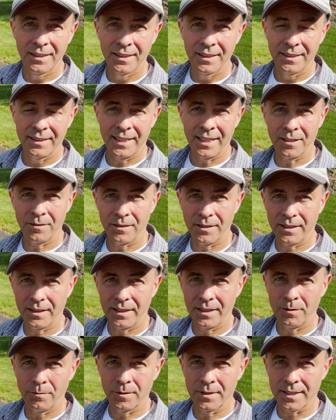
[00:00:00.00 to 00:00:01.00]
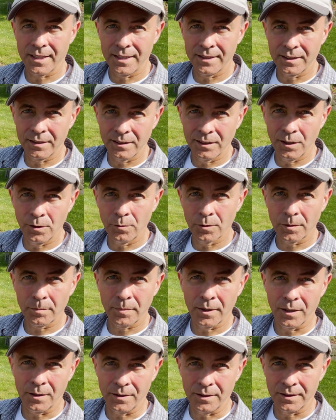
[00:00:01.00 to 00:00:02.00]
Now it was on the lower
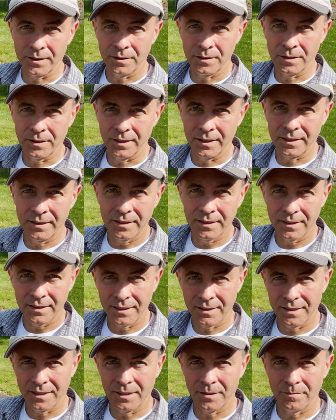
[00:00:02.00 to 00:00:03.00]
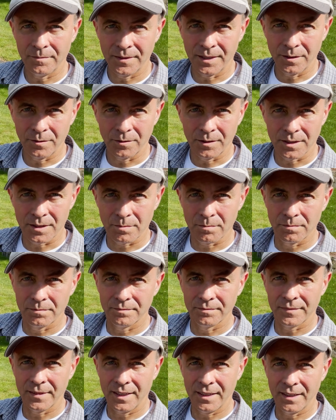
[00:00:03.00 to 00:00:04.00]
part of the hood. It was,
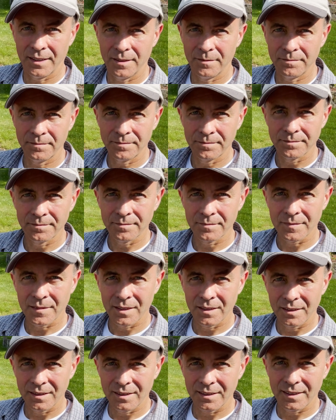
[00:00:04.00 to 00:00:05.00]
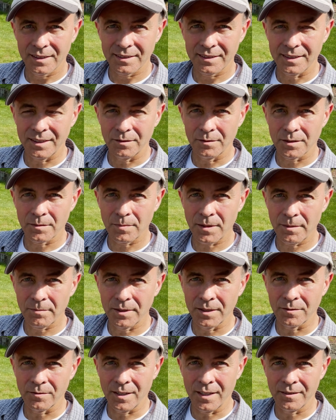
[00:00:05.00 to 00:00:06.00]
let's see, it was
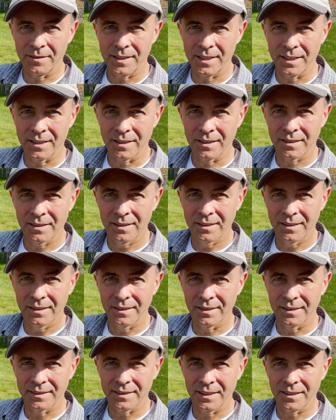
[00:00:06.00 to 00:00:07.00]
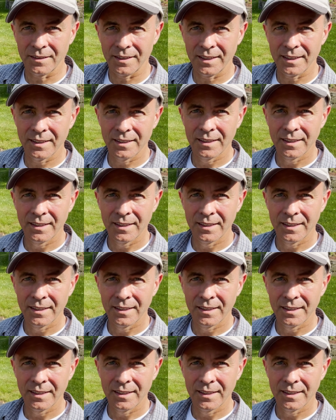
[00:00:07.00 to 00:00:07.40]
probably around here, this area.